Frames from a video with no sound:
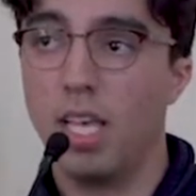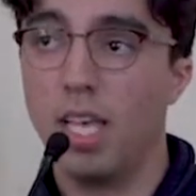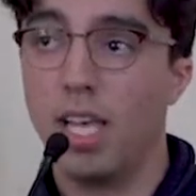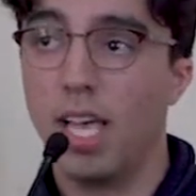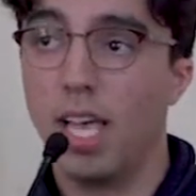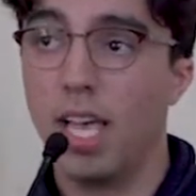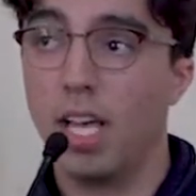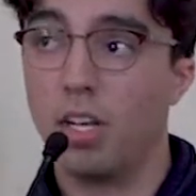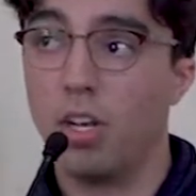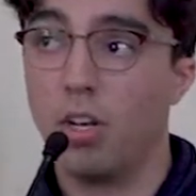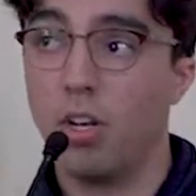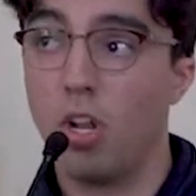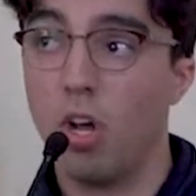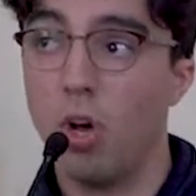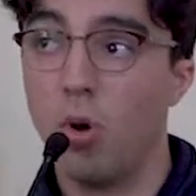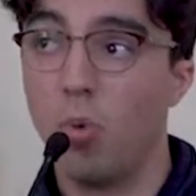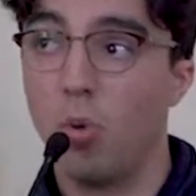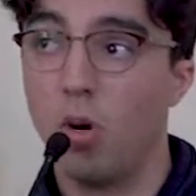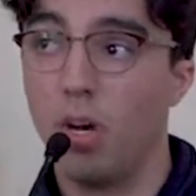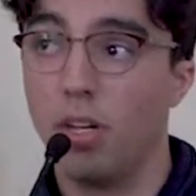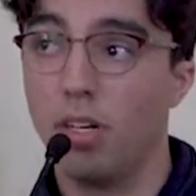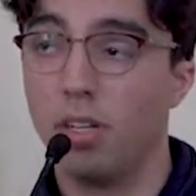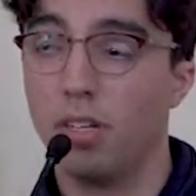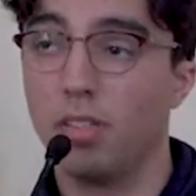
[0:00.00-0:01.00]
and no
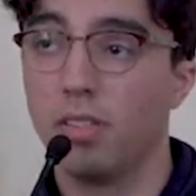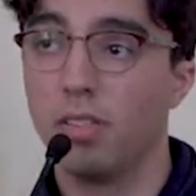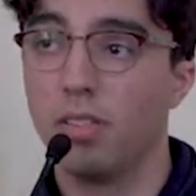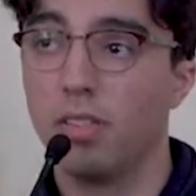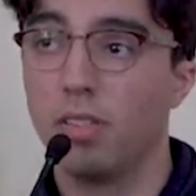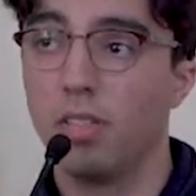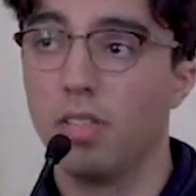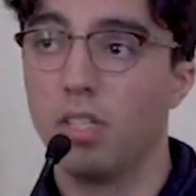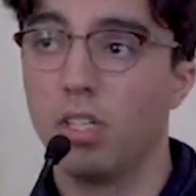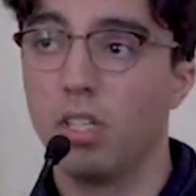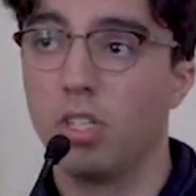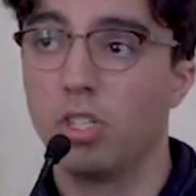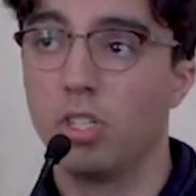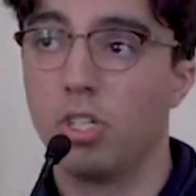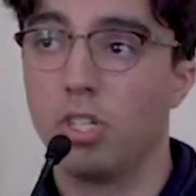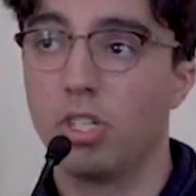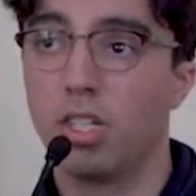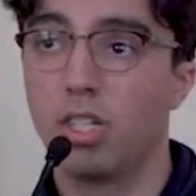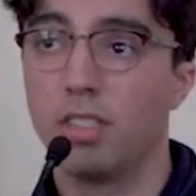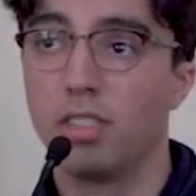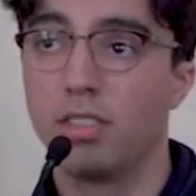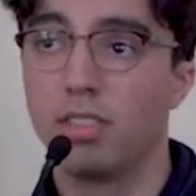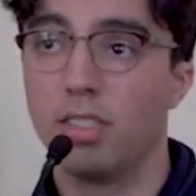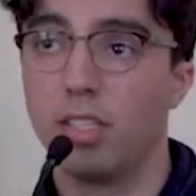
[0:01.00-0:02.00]
one should
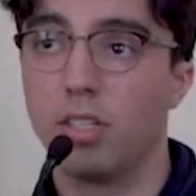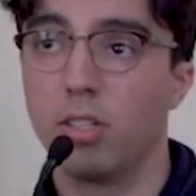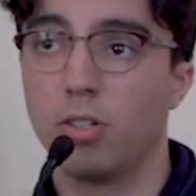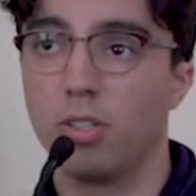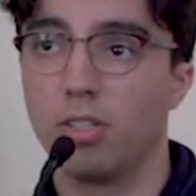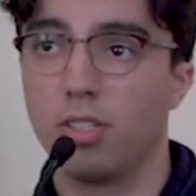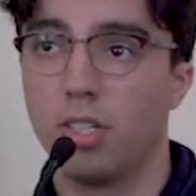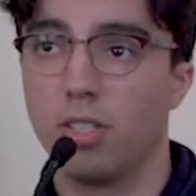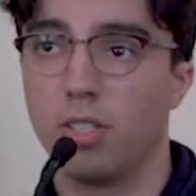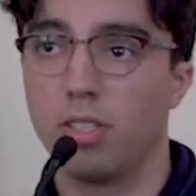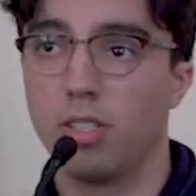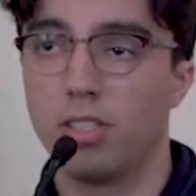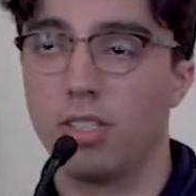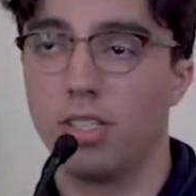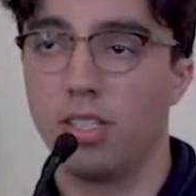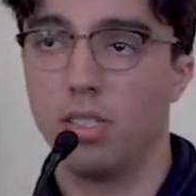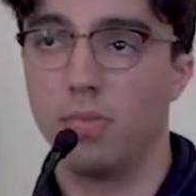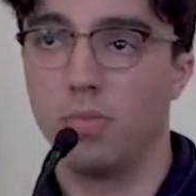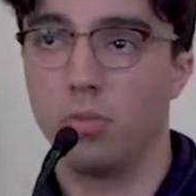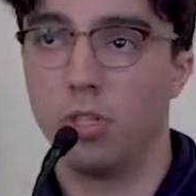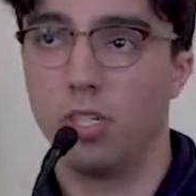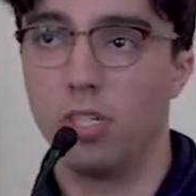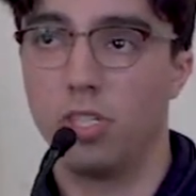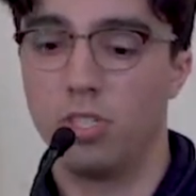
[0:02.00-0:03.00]
consider such a
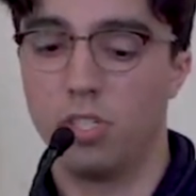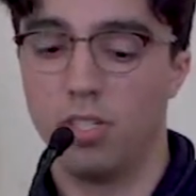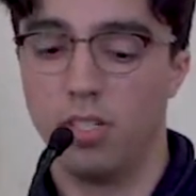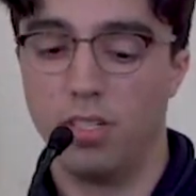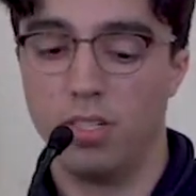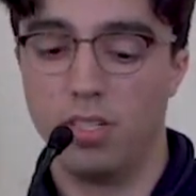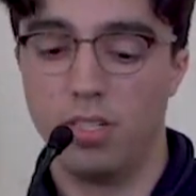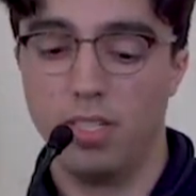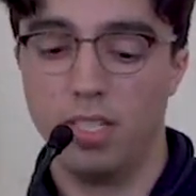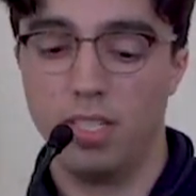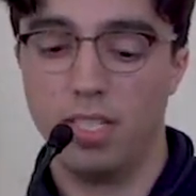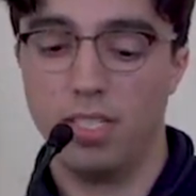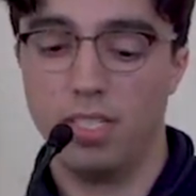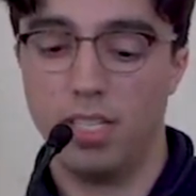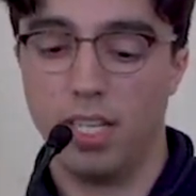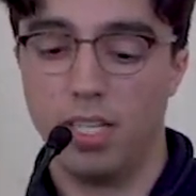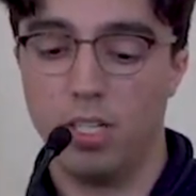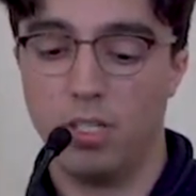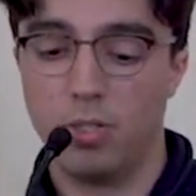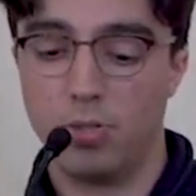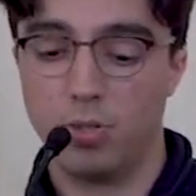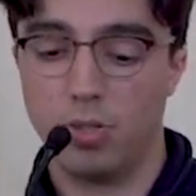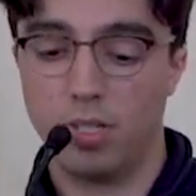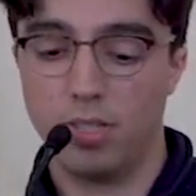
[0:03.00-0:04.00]
celebration
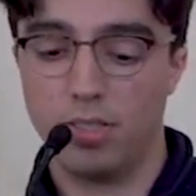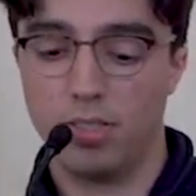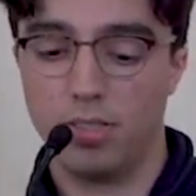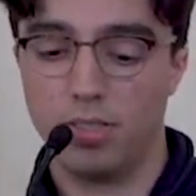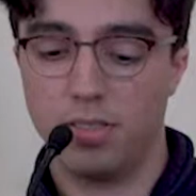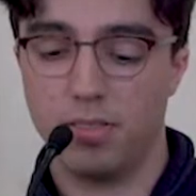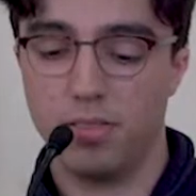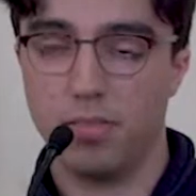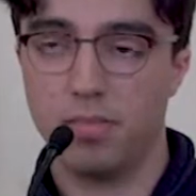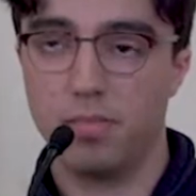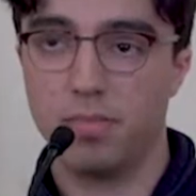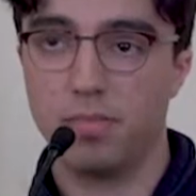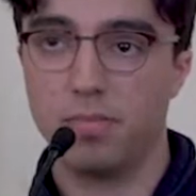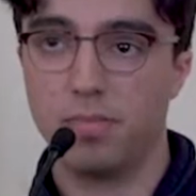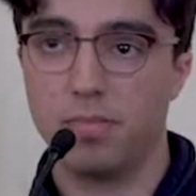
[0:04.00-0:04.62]
dangerous.